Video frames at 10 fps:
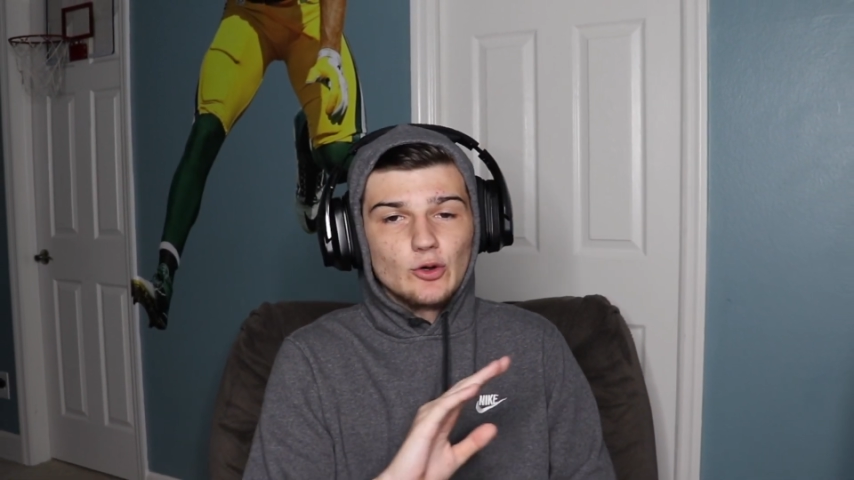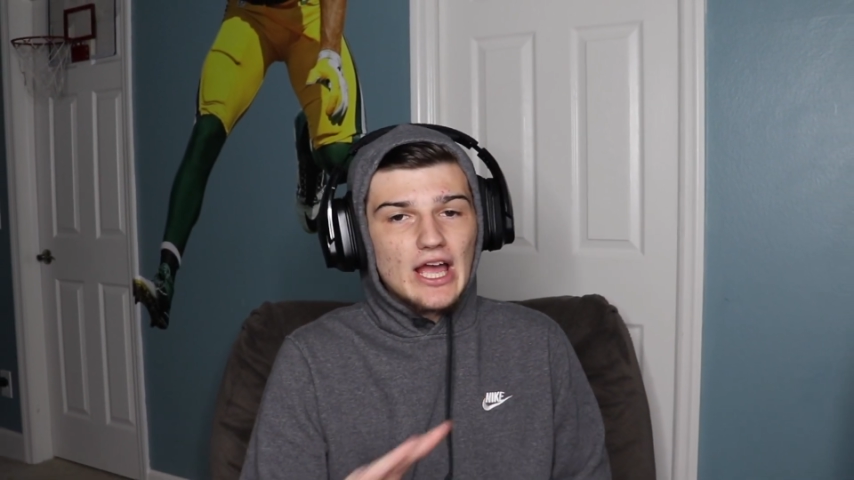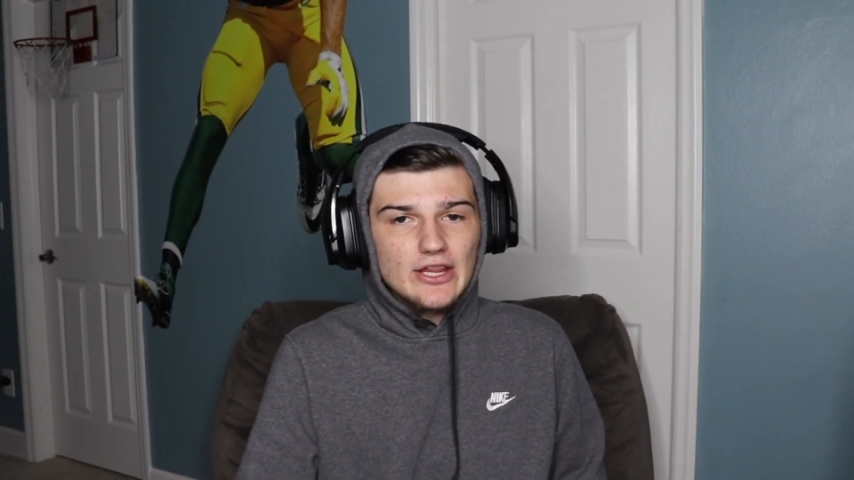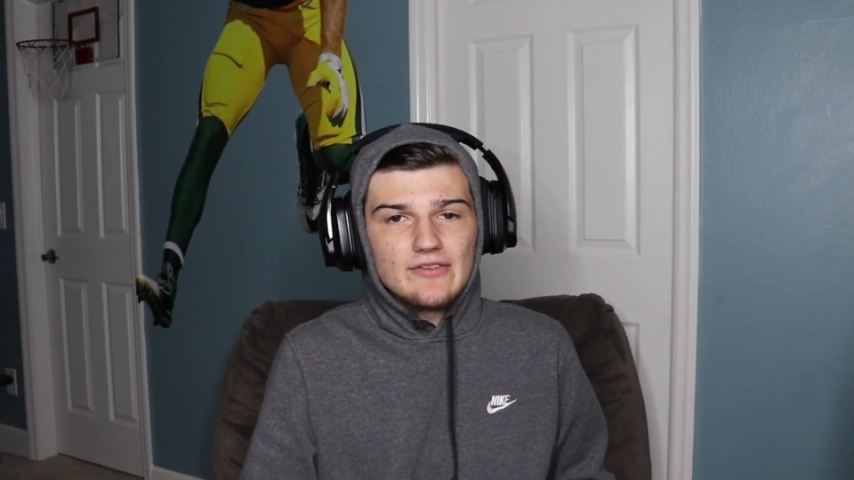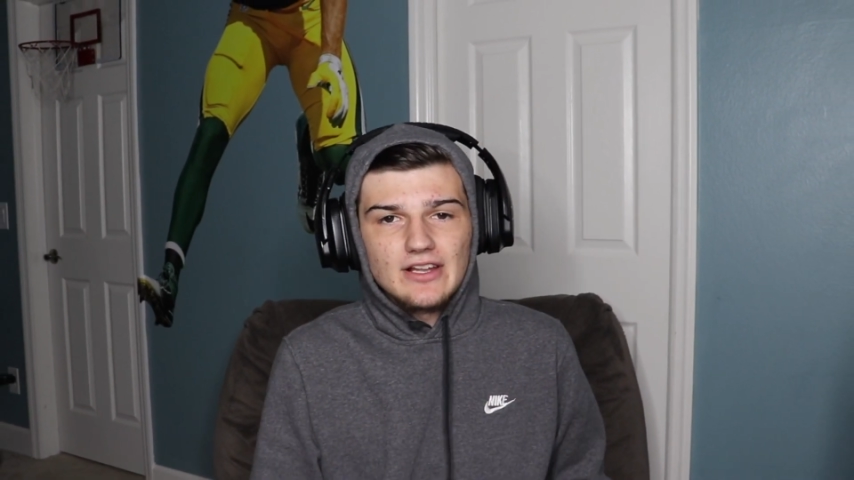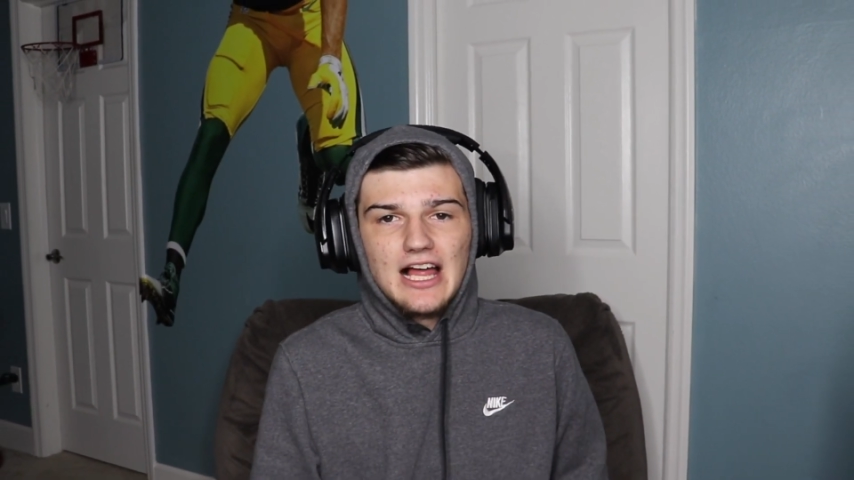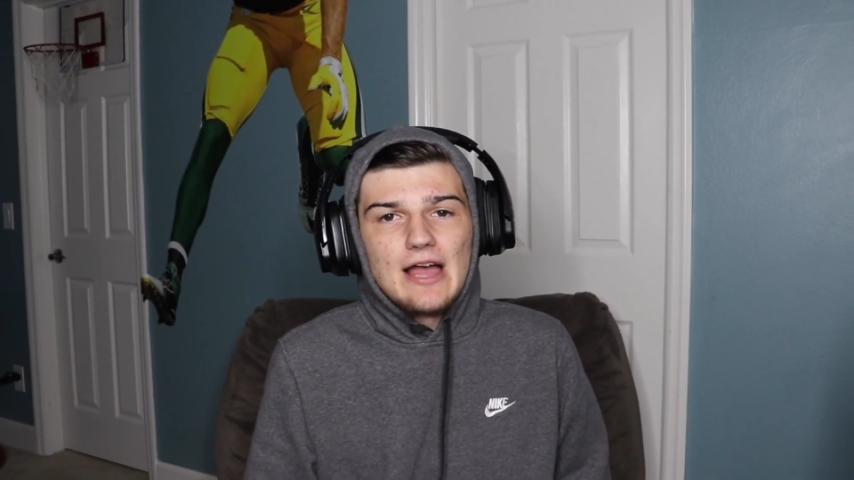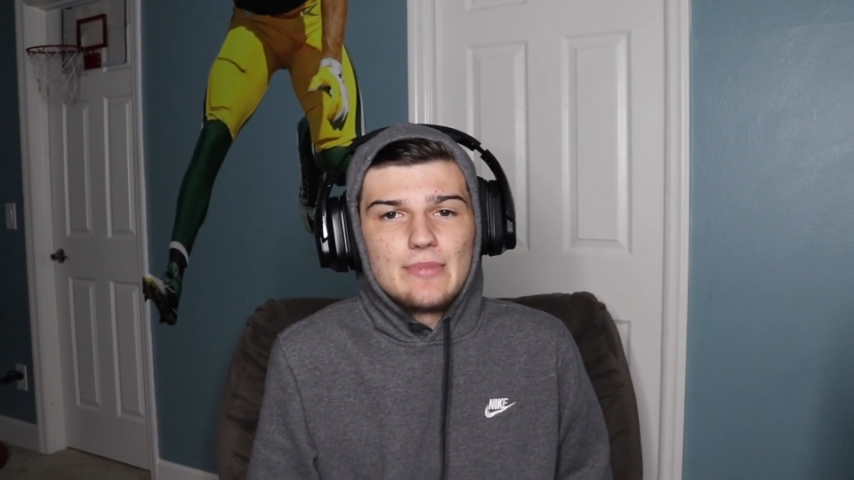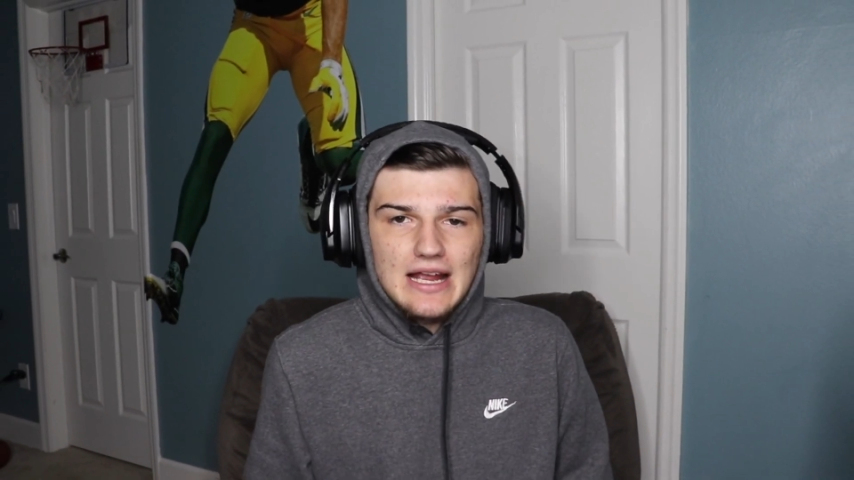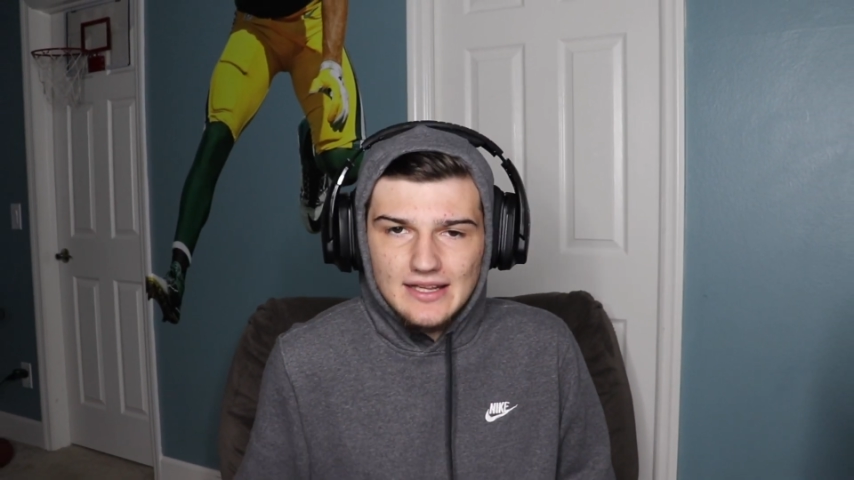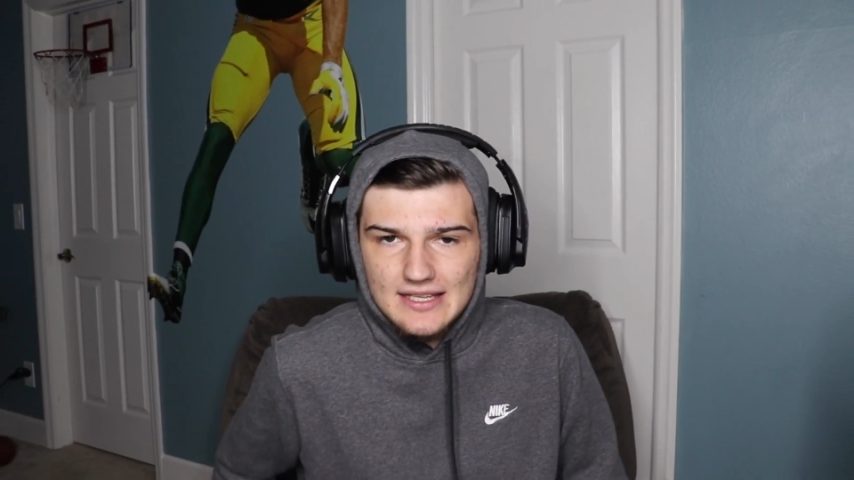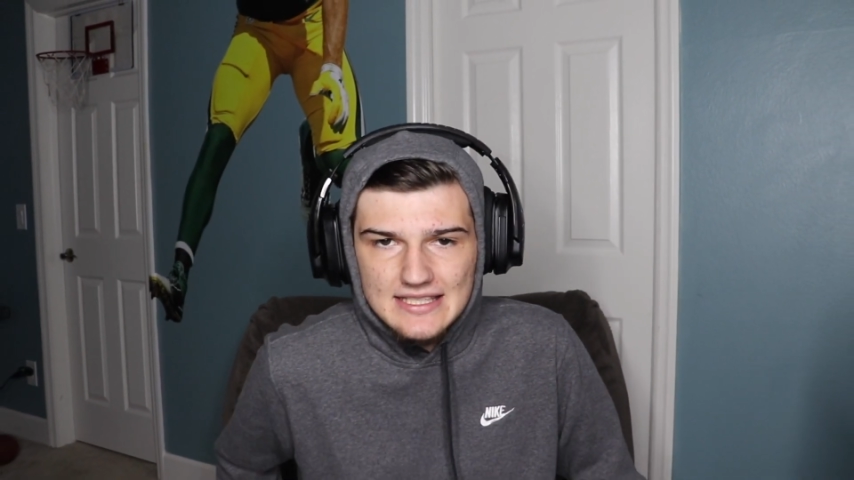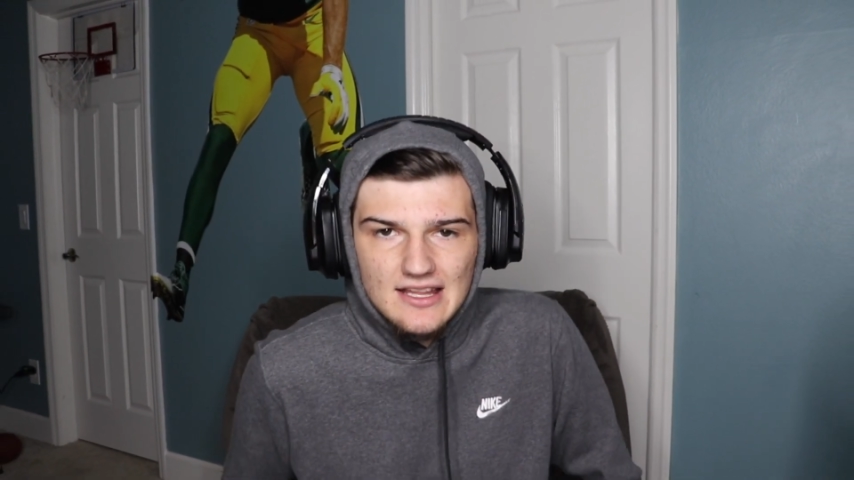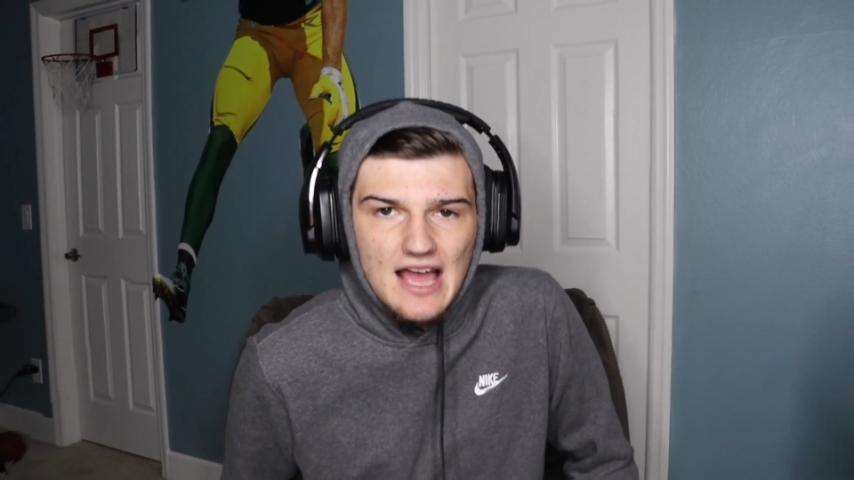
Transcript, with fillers: Rather have a linebacker than D